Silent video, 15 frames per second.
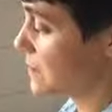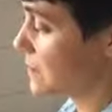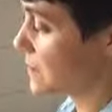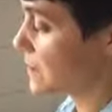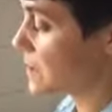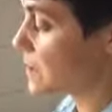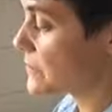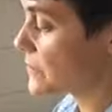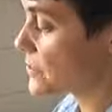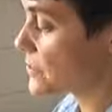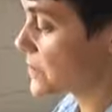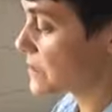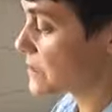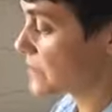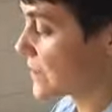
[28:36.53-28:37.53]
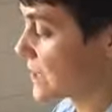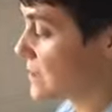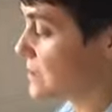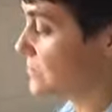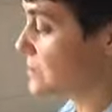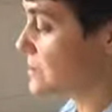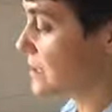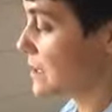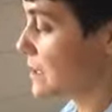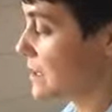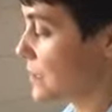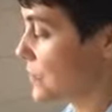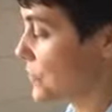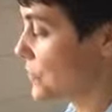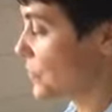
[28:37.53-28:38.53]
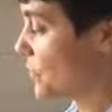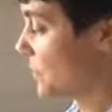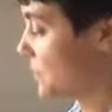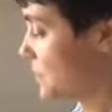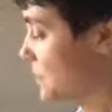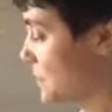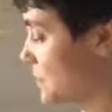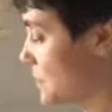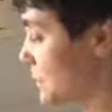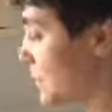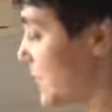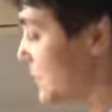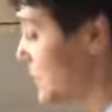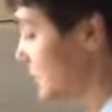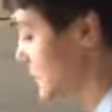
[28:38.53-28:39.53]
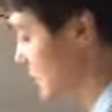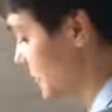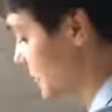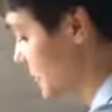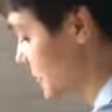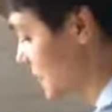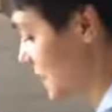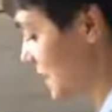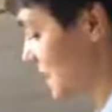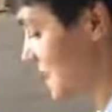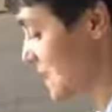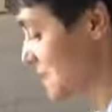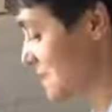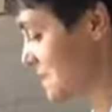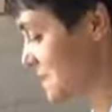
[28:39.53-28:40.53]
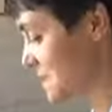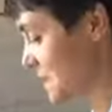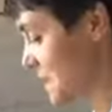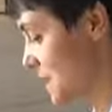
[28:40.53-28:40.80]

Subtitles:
Like, I've always found that when you make food with kids,